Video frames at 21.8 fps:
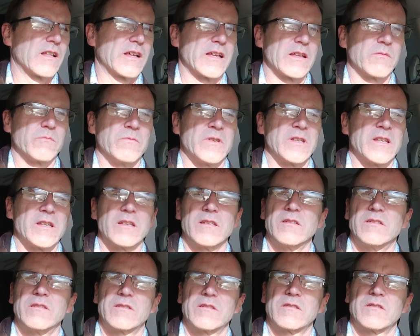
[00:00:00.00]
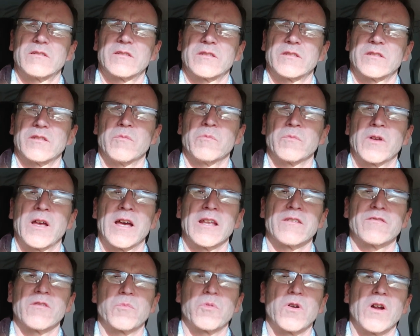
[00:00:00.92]
I need some
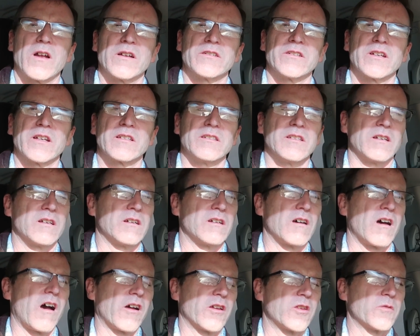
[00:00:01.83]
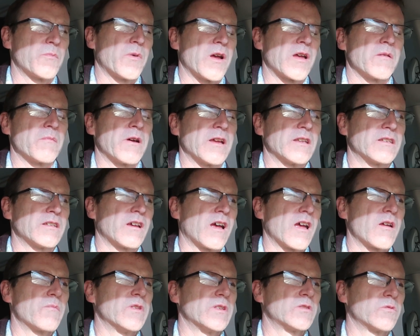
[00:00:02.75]
kind of a project to occupy my
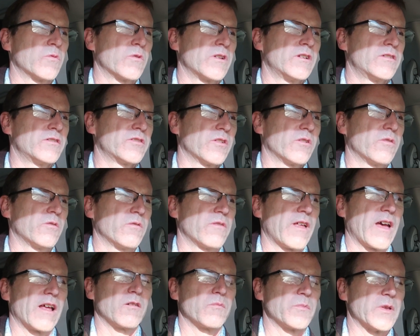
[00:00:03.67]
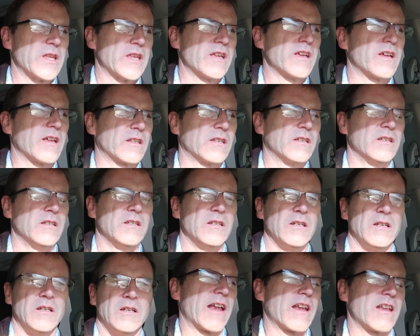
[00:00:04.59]
time this winter, so that'll be it.
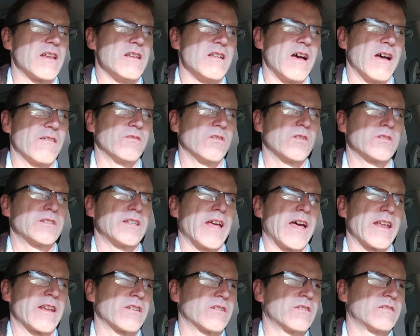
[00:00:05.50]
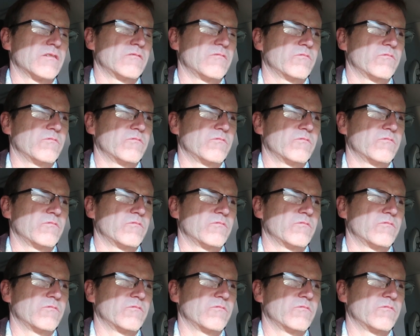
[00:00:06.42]
I've looked at it